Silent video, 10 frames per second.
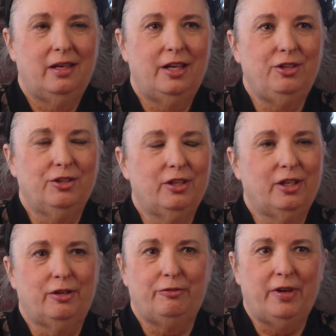and you're
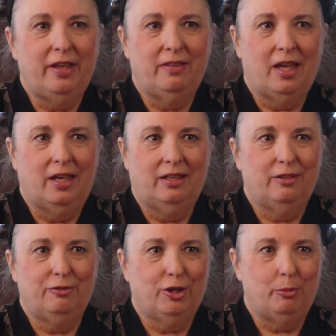not going to find that
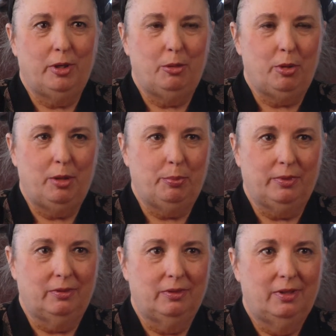in very many people.